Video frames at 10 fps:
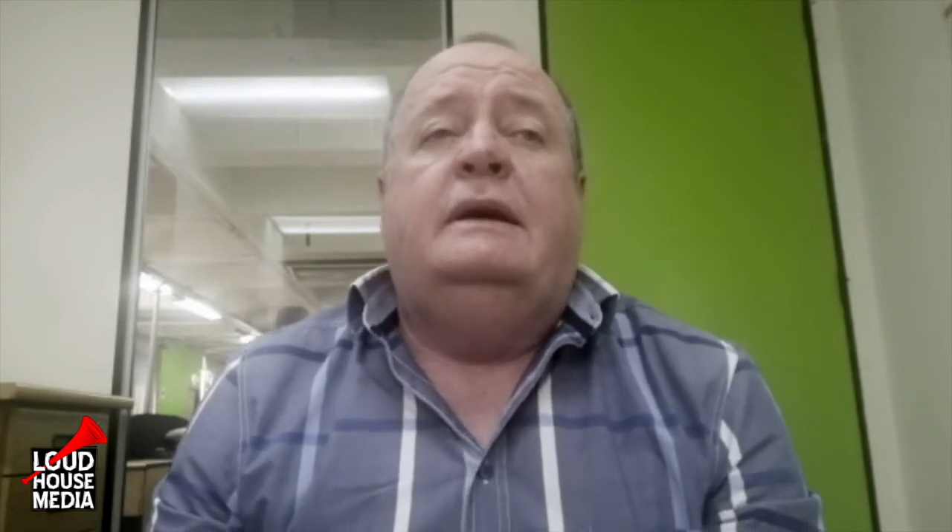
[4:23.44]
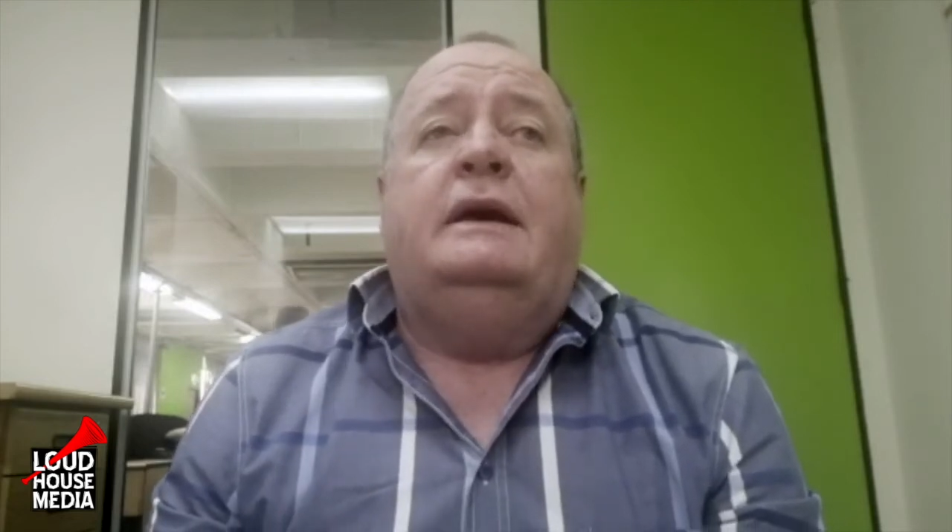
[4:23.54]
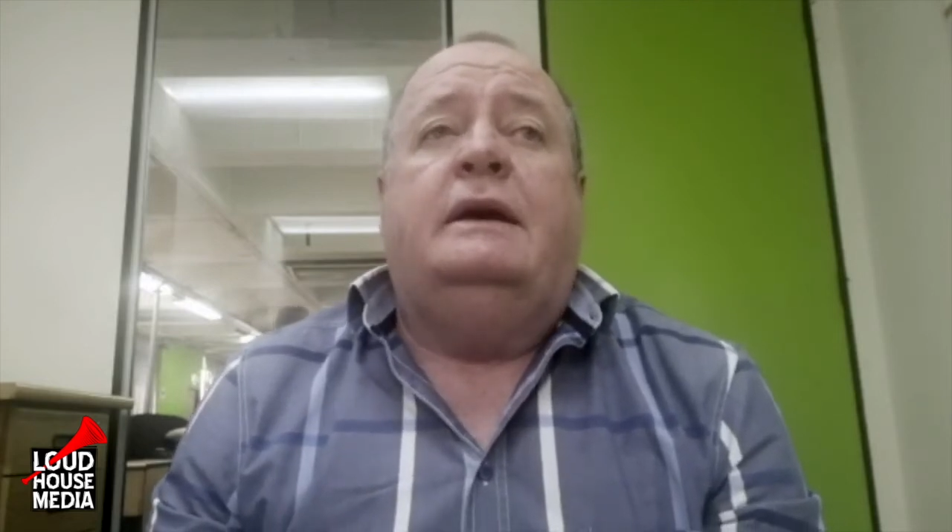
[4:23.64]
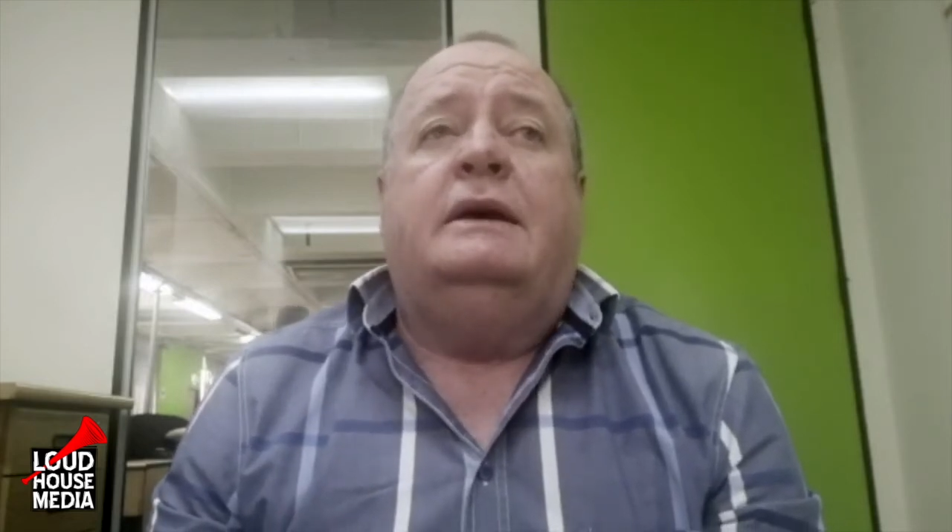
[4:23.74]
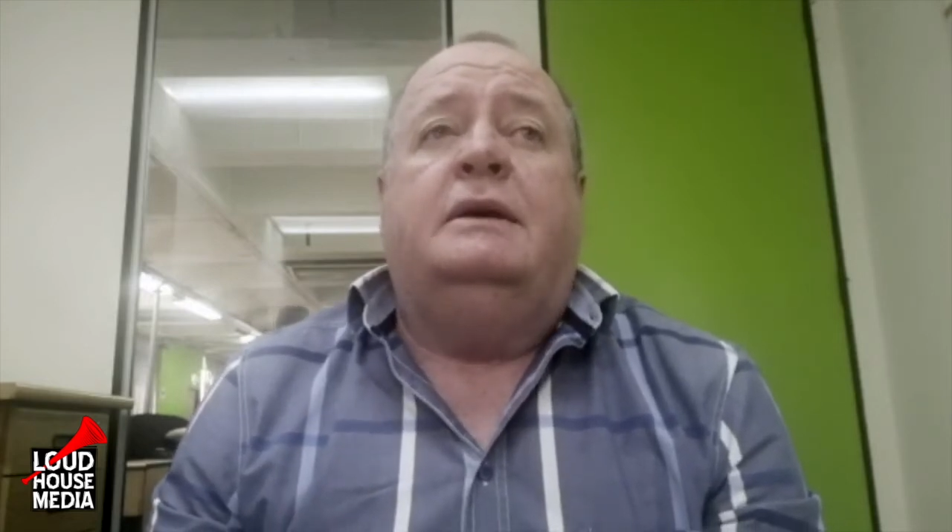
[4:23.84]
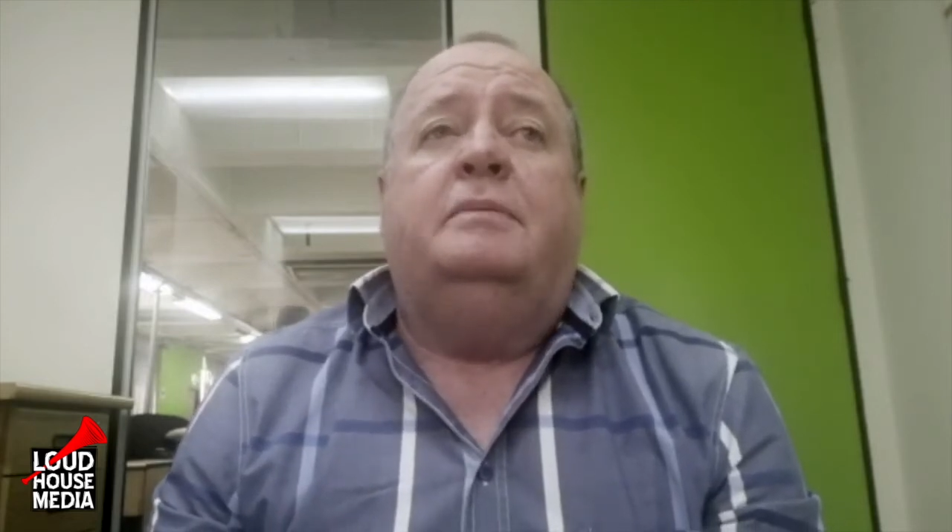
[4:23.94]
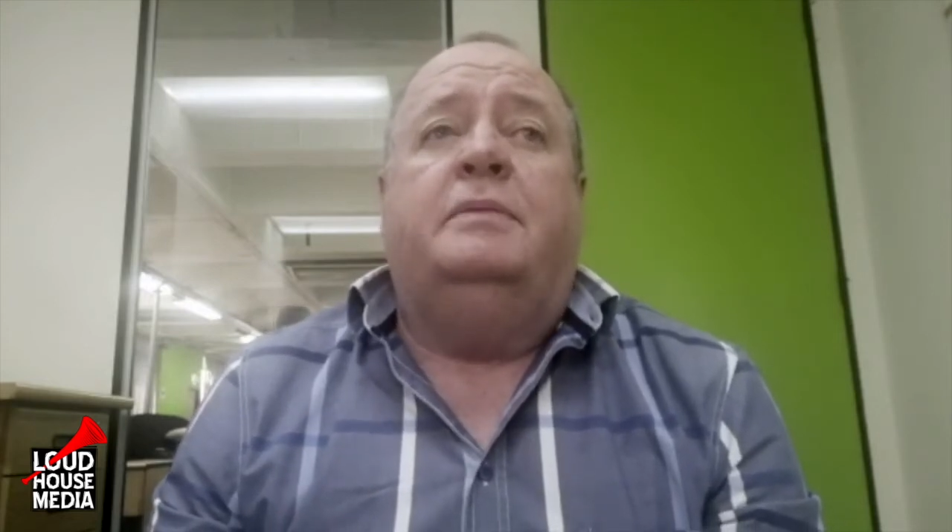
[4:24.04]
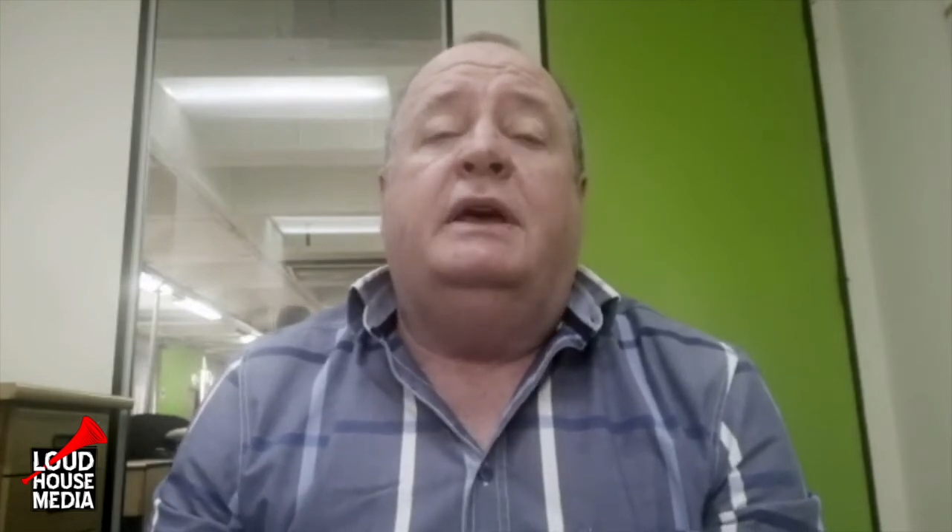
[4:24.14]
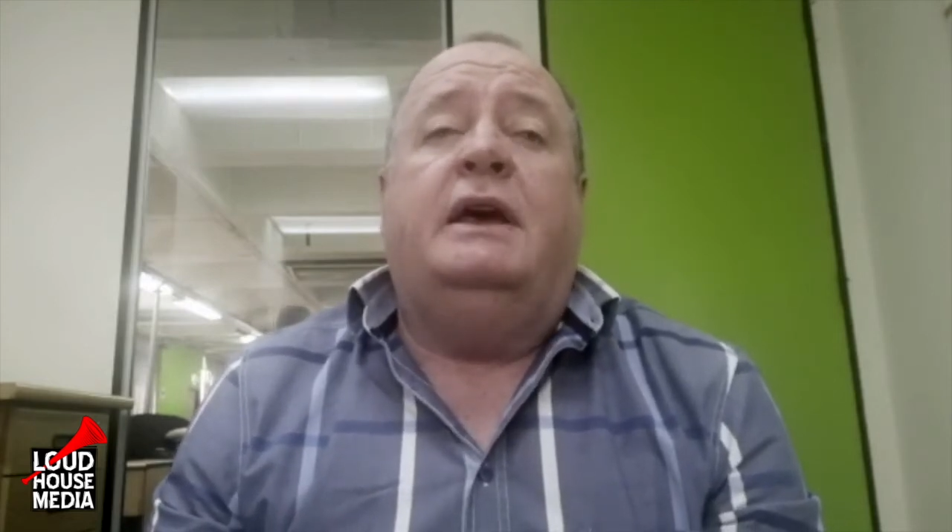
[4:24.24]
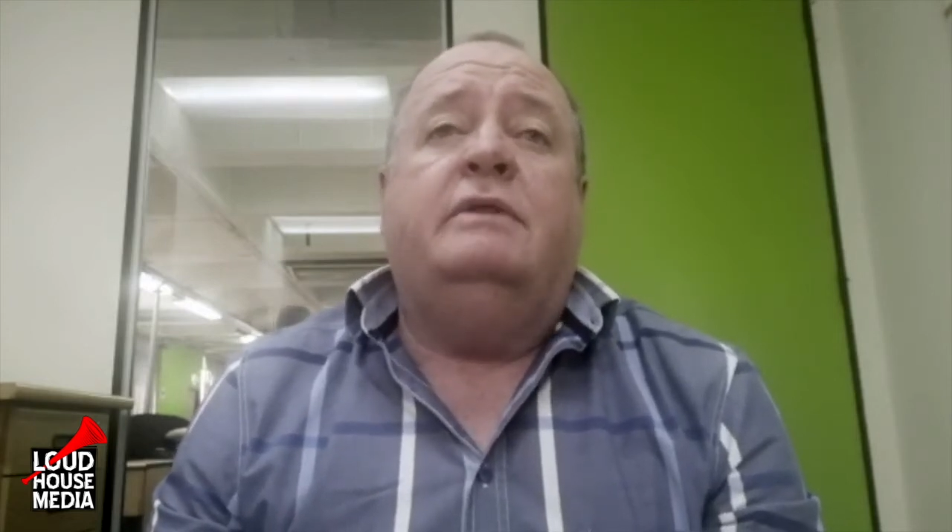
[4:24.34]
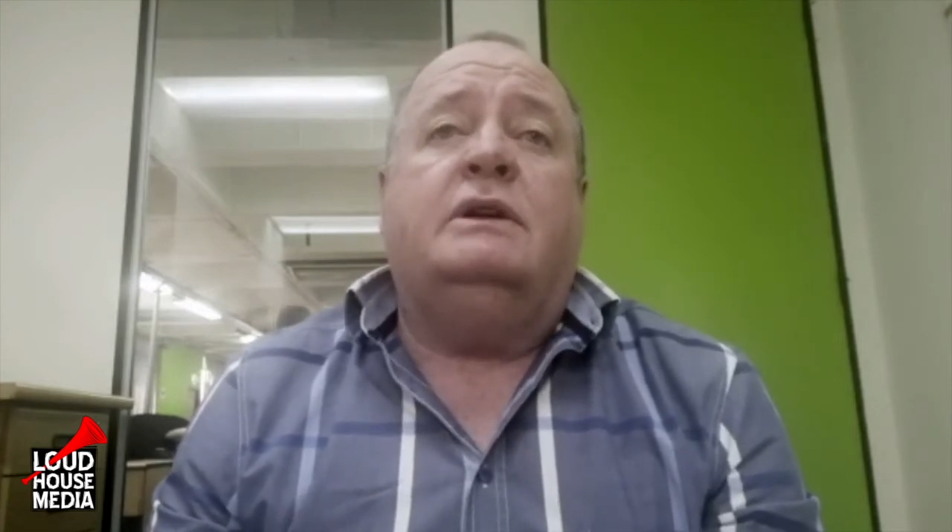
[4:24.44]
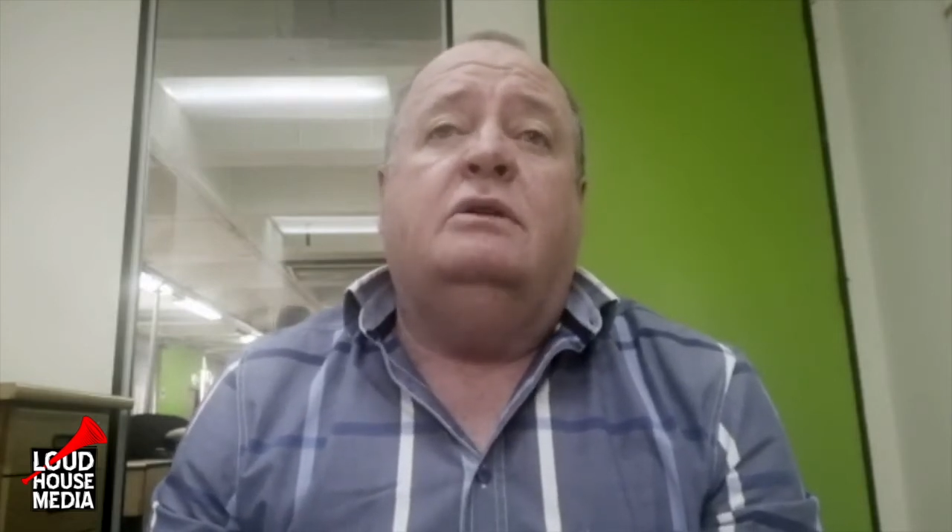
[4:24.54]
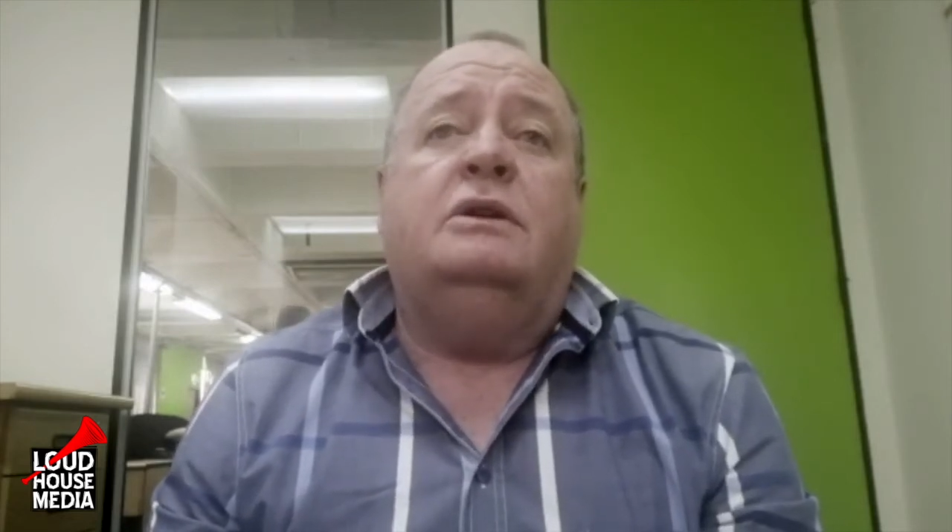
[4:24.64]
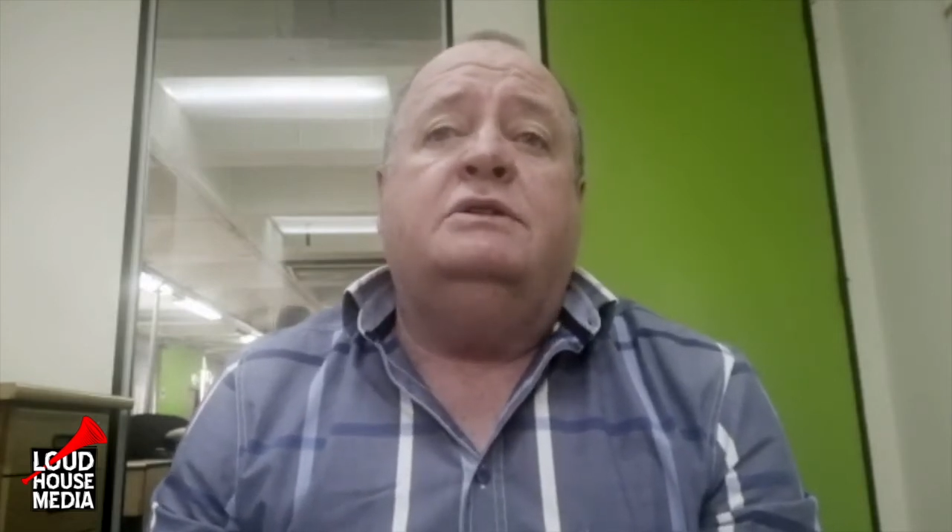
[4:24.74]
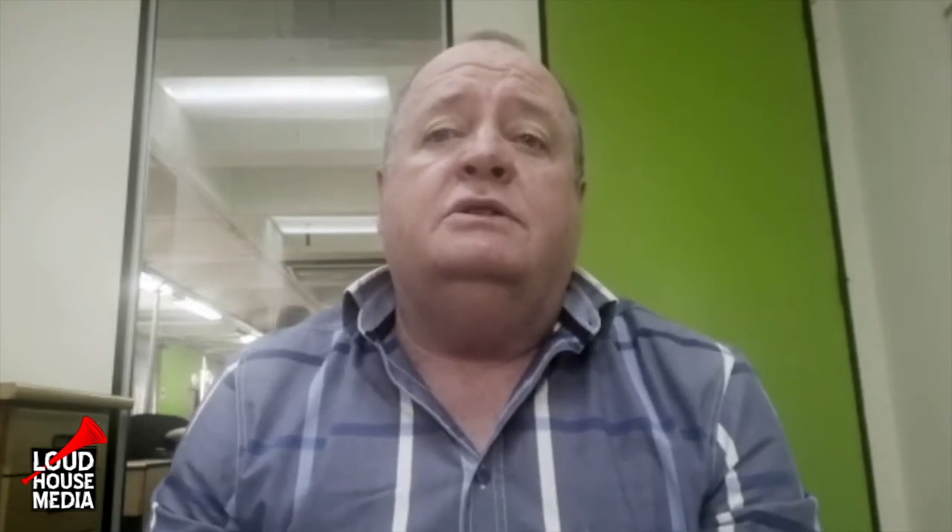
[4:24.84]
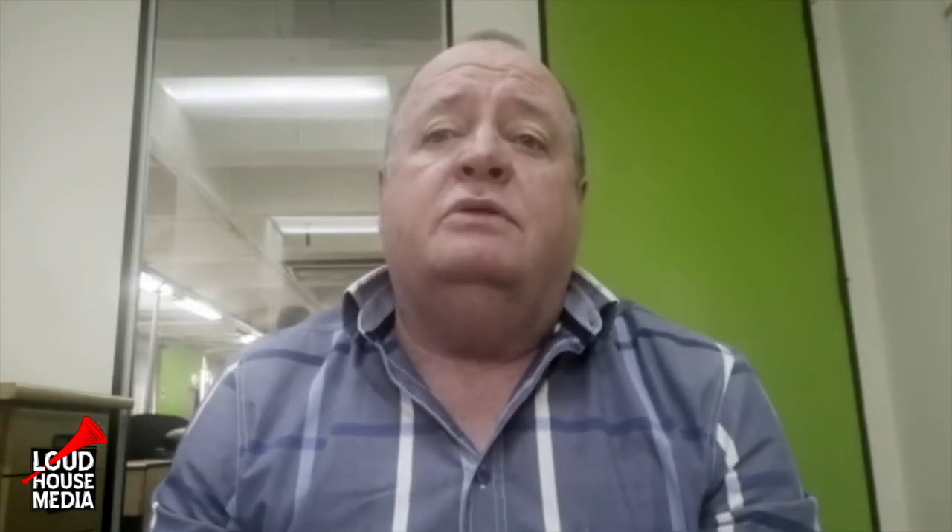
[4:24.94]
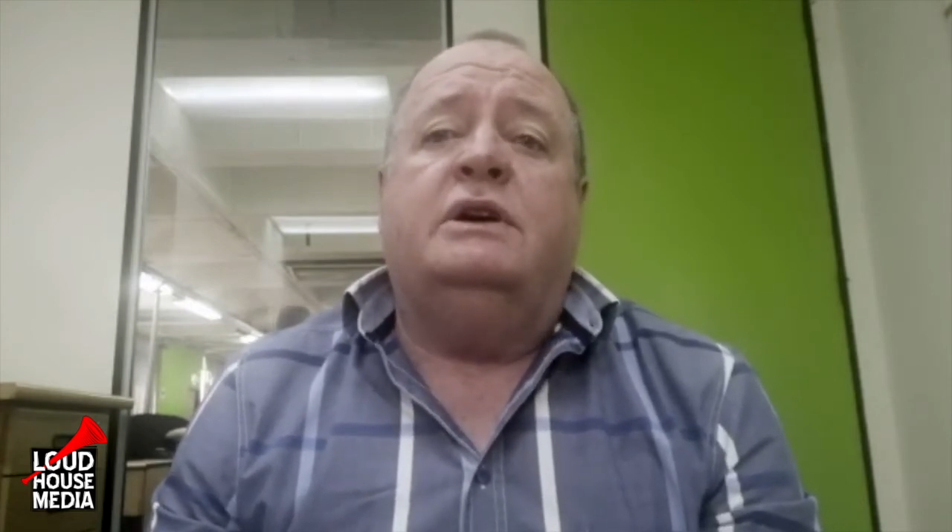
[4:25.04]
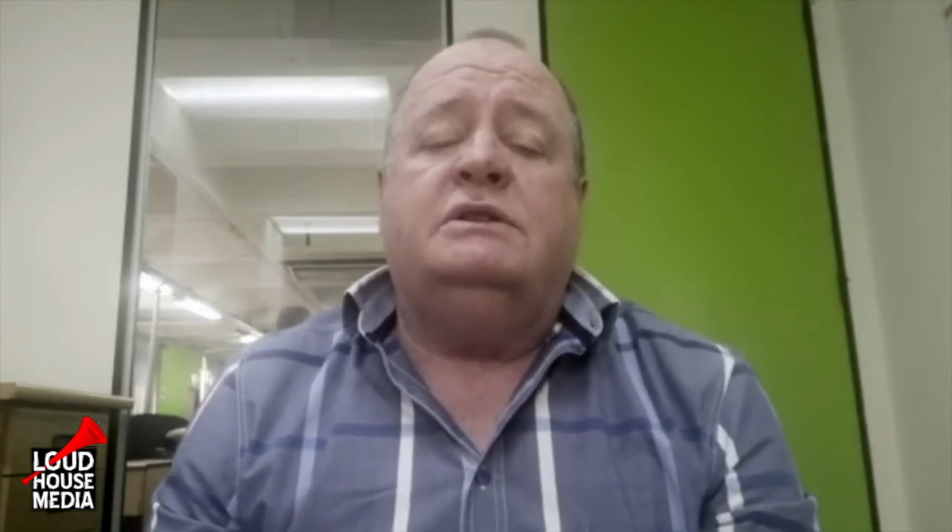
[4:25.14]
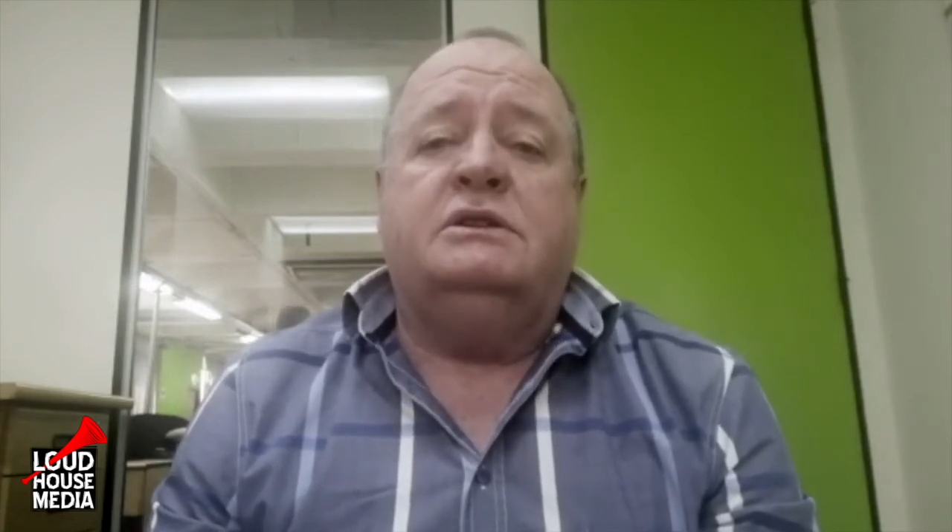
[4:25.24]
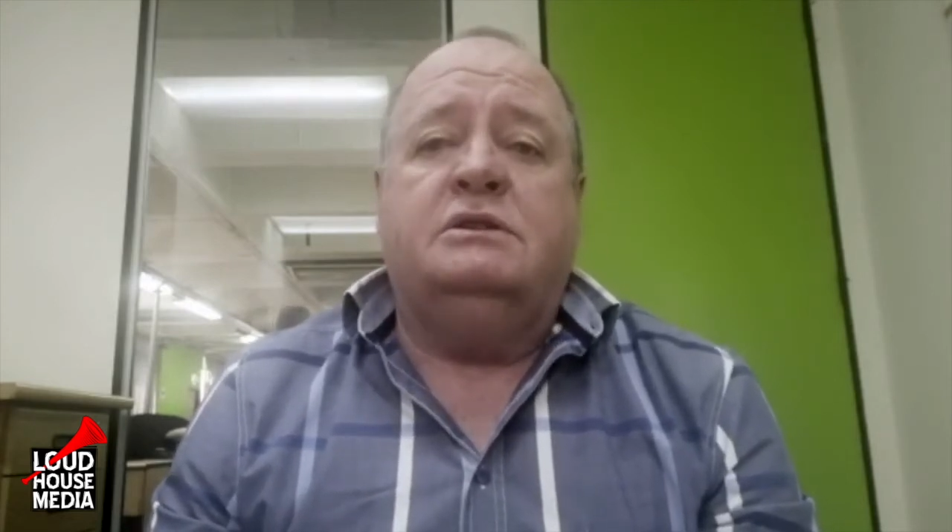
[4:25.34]
They have acknowledged that
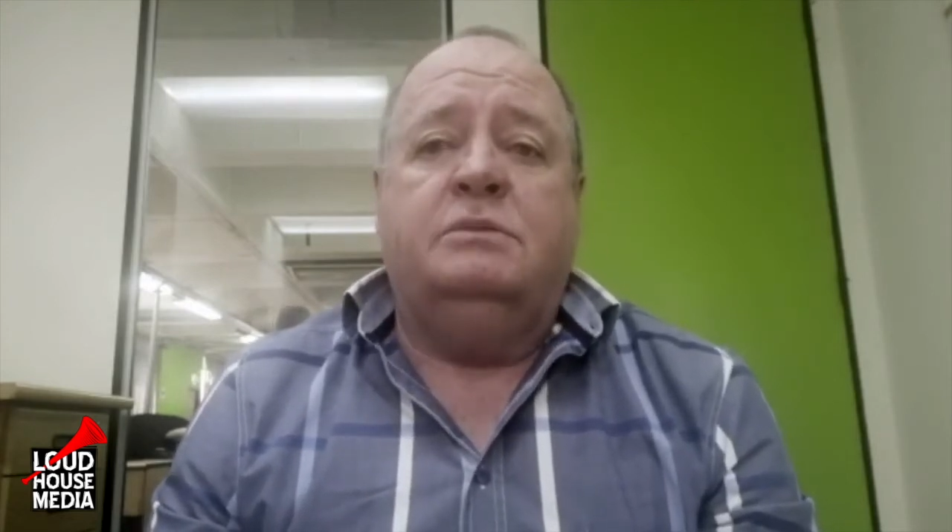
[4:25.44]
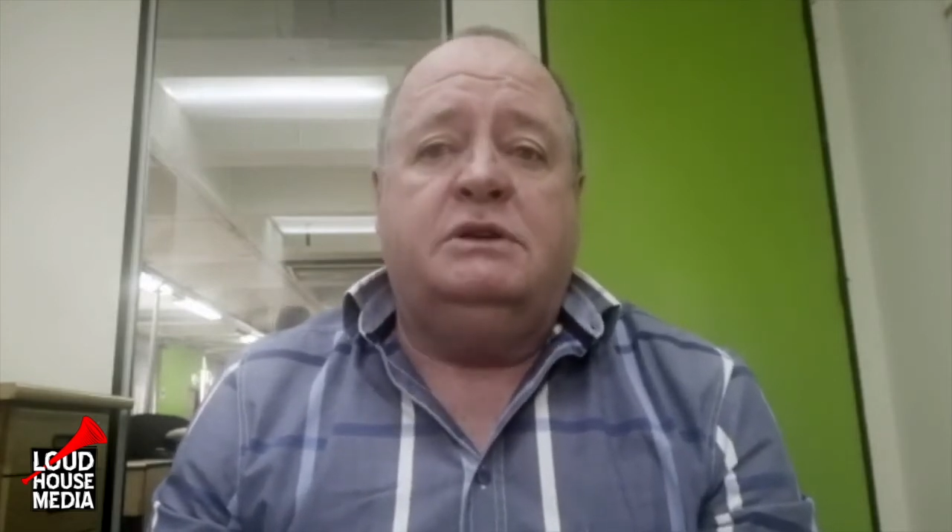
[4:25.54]
racism